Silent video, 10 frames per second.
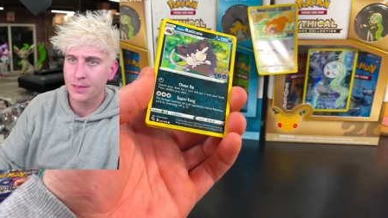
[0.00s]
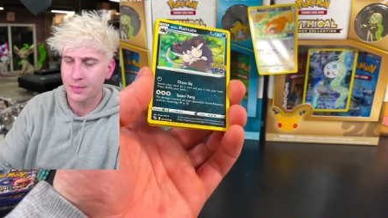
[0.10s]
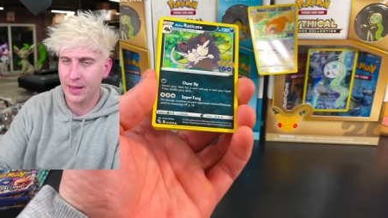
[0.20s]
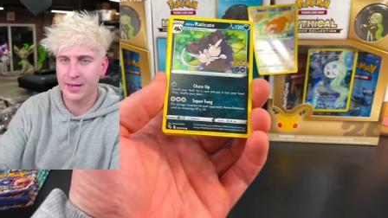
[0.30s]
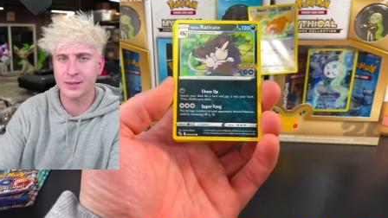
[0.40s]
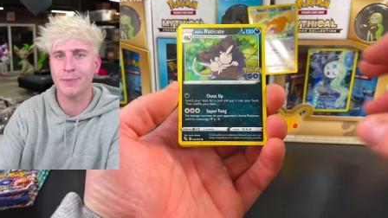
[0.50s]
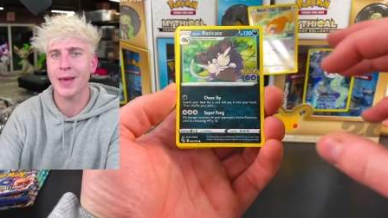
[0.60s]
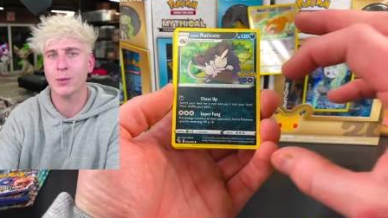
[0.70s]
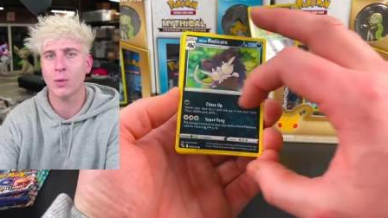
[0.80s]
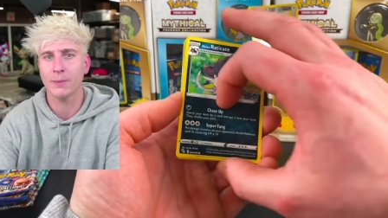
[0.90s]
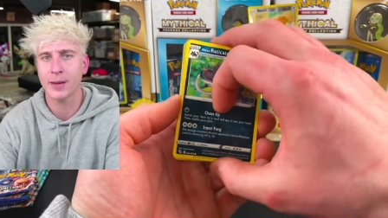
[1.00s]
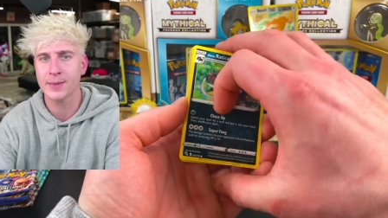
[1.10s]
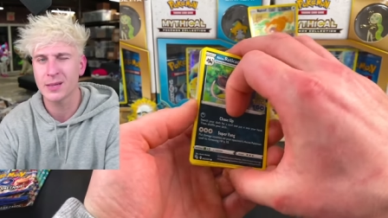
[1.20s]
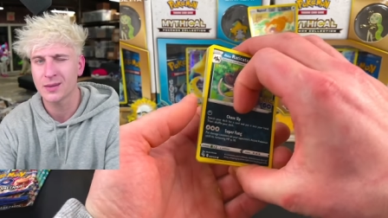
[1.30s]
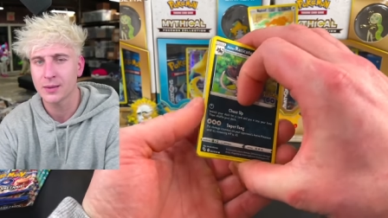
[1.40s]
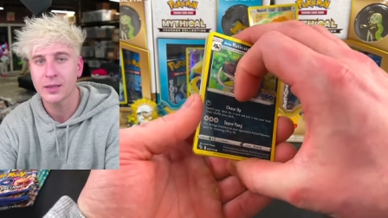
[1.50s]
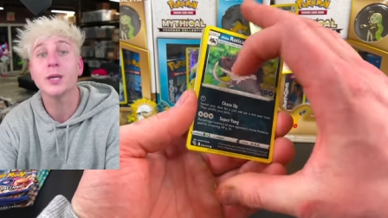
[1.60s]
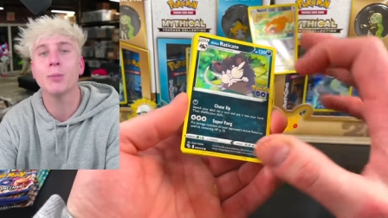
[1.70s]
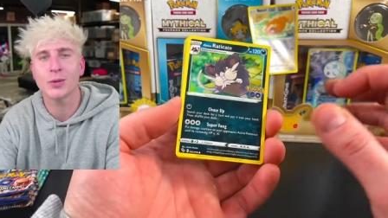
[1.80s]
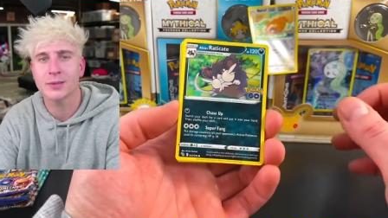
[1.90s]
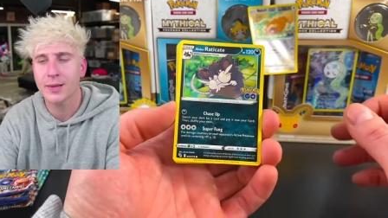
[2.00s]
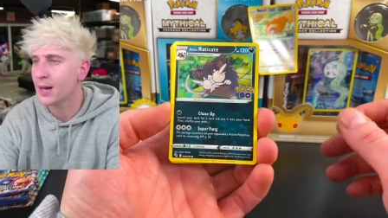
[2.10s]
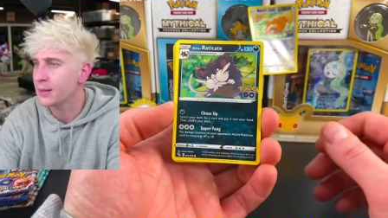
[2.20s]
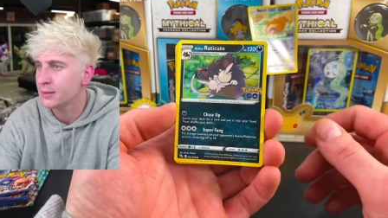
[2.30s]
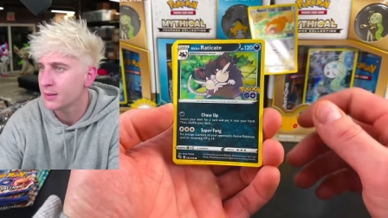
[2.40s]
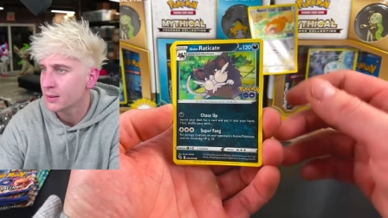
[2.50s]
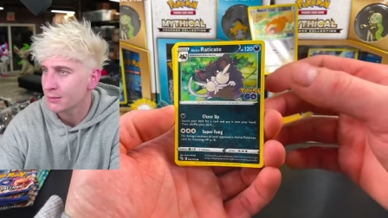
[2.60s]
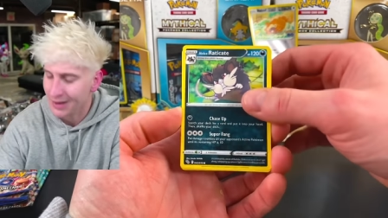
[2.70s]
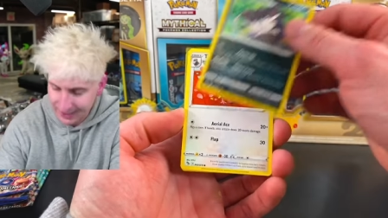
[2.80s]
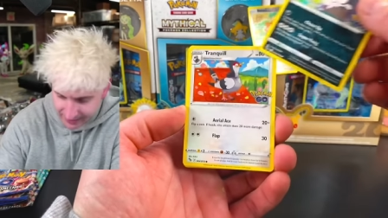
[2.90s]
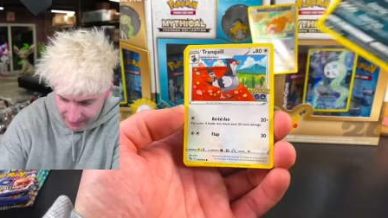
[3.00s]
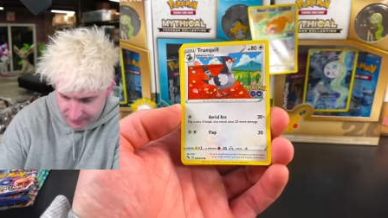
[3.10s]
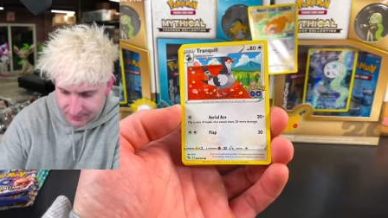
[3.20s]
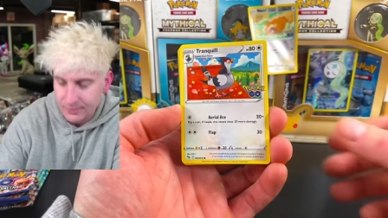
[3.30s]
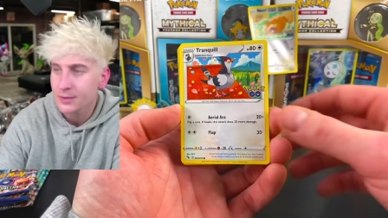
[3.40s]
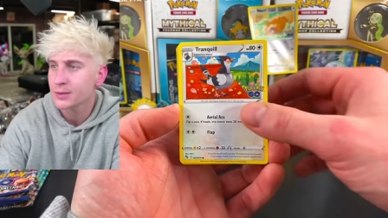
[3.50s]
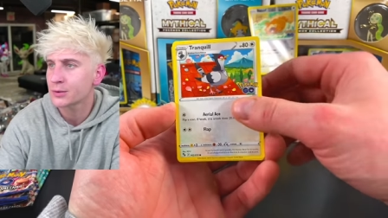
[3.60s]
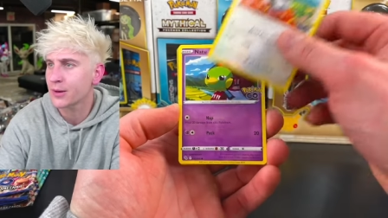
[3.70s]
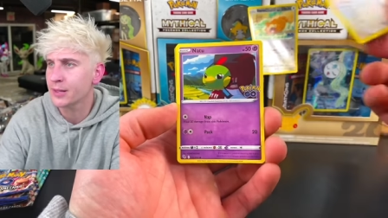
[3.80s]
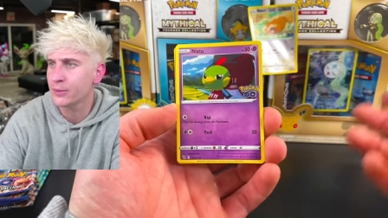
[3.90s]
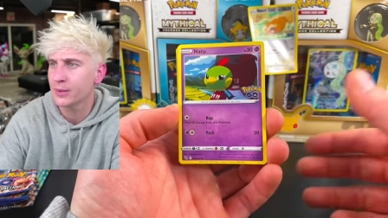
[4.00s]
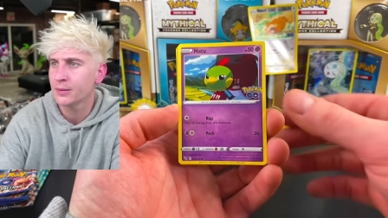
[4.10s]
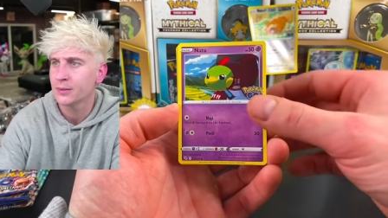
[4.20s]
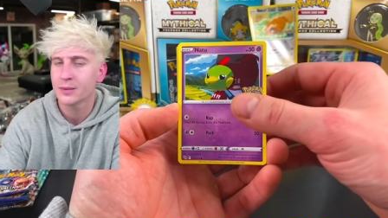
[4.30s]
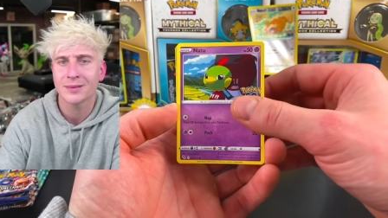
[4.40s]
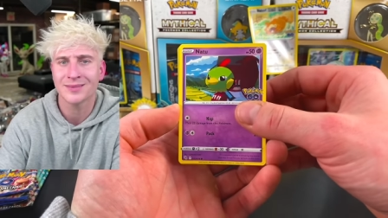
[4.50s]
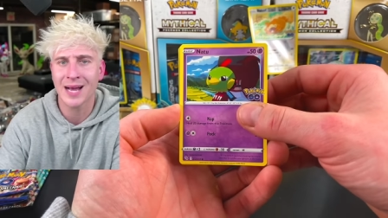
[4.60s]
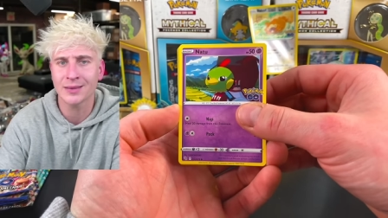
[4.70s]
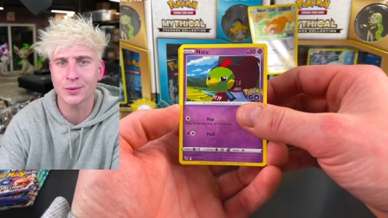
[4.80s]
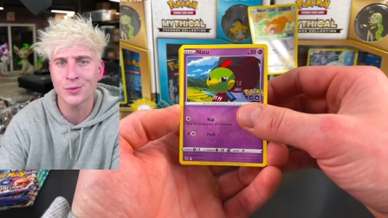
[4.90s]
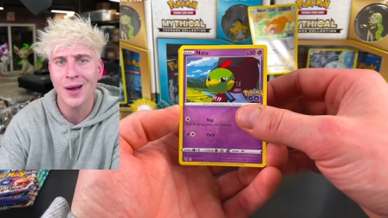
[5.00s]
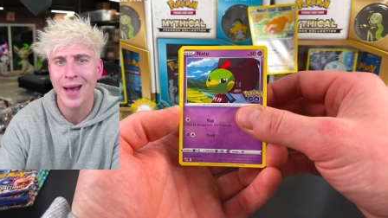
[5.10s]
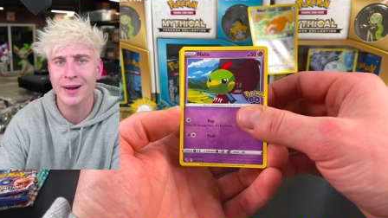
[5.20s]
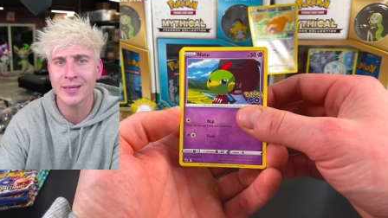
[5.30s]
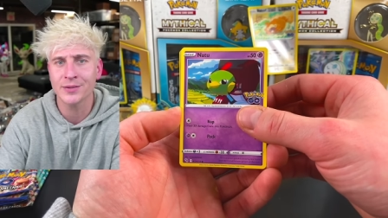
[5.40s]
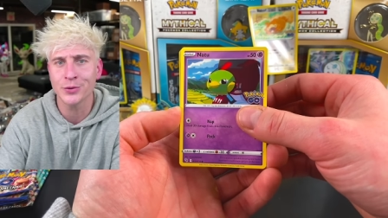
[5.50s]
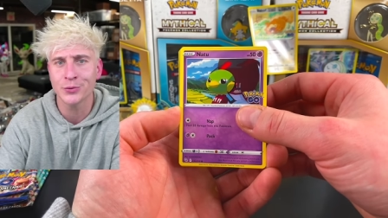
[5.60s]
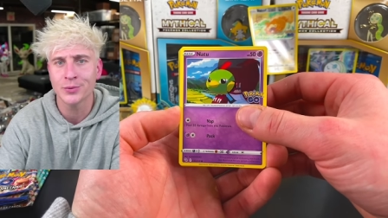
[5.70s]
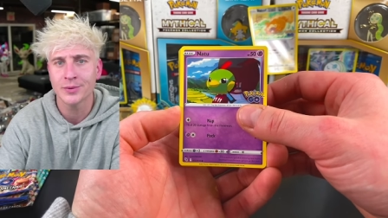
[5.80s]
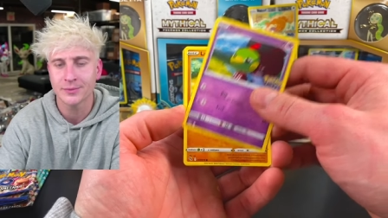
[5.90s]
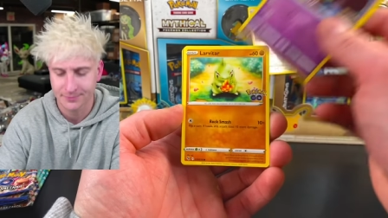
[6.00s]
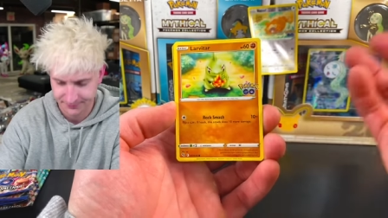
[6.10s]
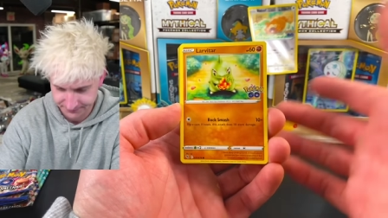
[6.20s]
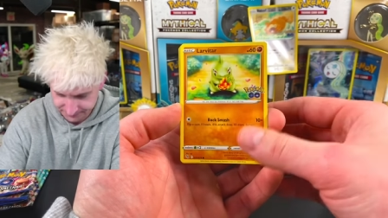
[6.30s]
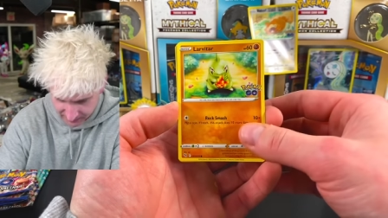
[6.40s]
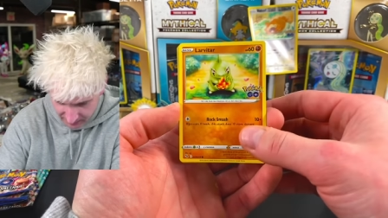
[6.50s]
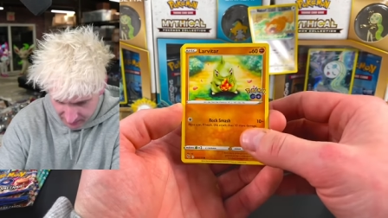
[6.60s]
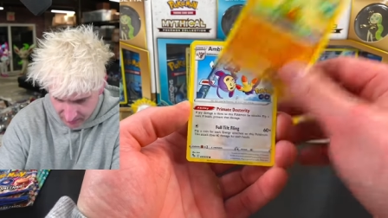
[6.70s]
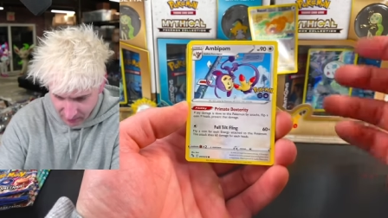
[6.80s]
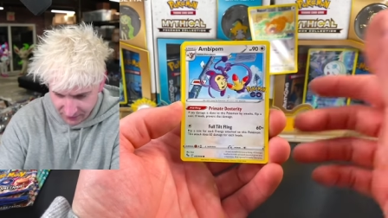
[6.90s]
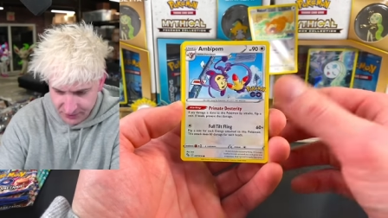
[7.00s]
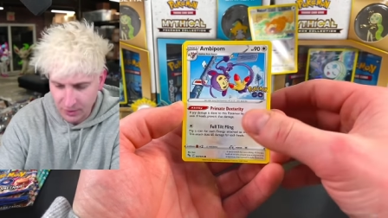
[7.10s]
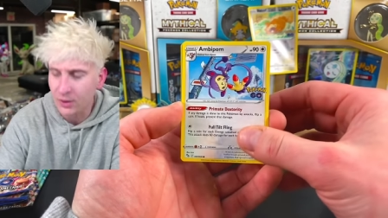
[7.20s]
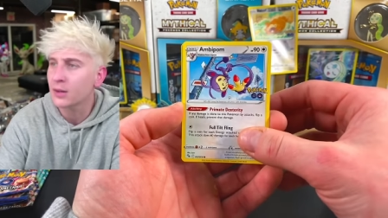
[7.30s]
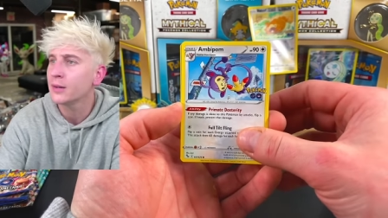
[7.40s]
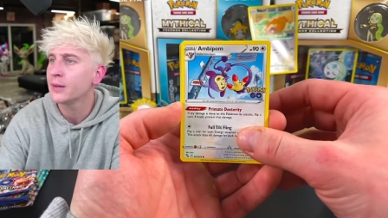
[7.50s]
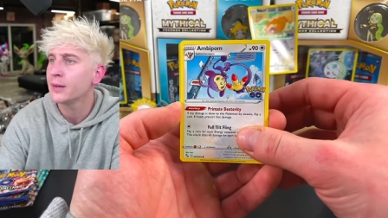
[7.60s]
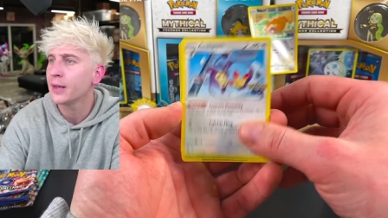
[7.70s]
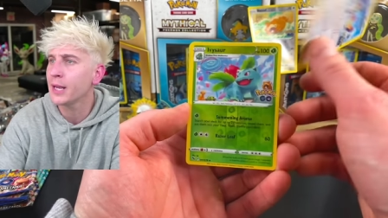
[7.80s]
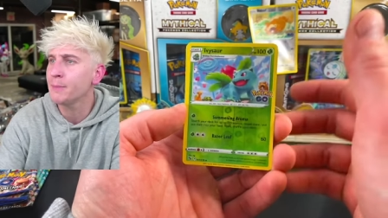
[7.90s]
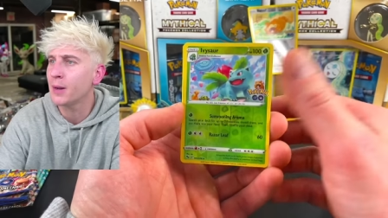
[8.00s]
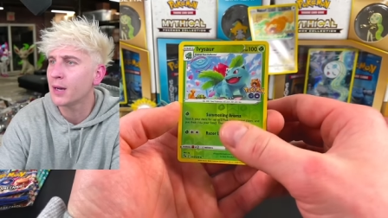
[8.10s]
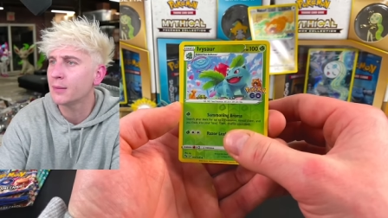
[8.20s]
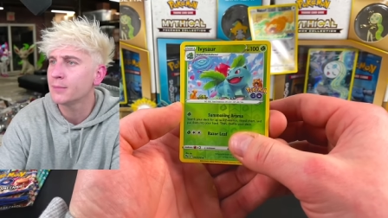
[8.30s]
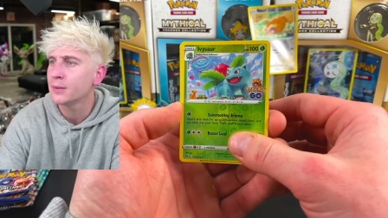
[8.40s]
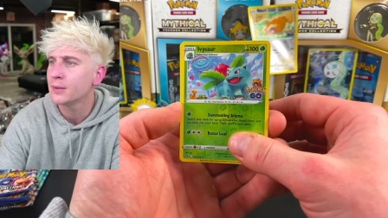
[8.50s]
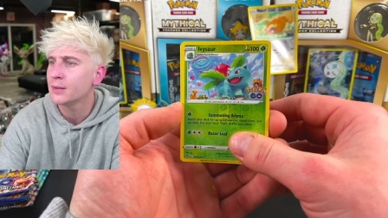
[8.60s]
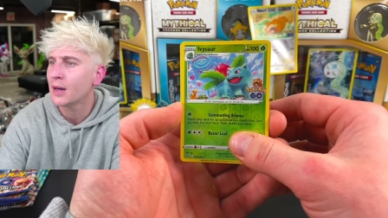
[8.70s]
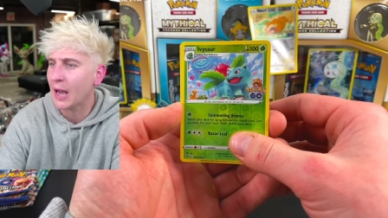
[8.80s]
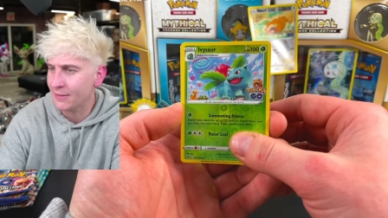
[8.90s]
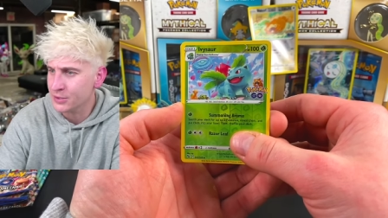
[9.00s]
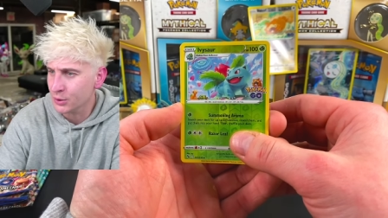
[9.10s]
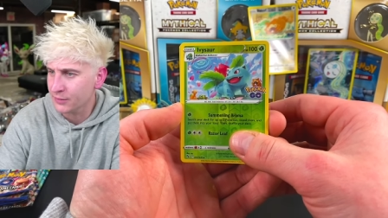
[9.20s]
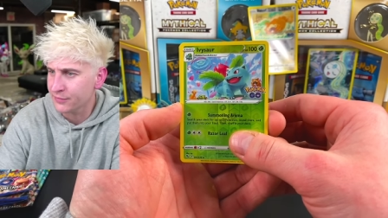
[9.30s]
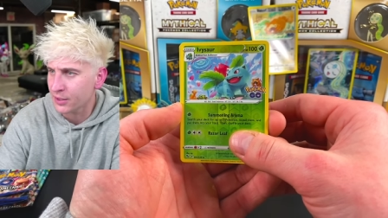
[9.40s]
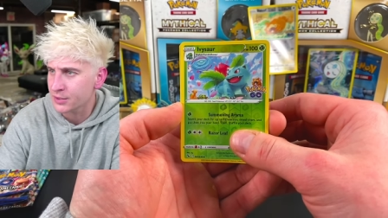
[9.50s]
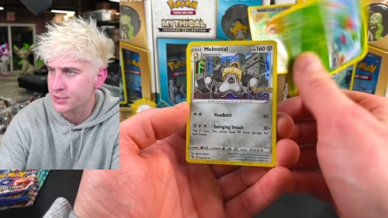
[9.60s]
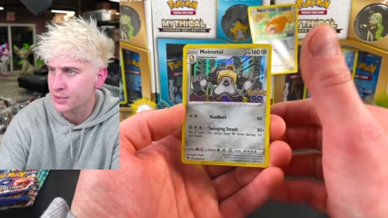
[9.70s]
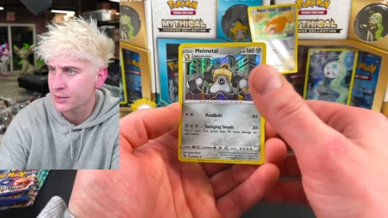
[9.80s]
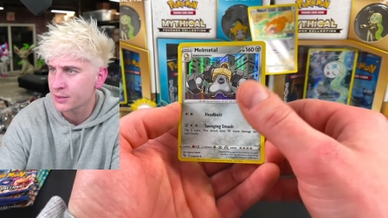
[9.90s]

That hit the back wall, baby. Your boy still got it. Raticate, Tranquill, Not to. How do you do? Larvitar, Aipom, Ivysaur reverse.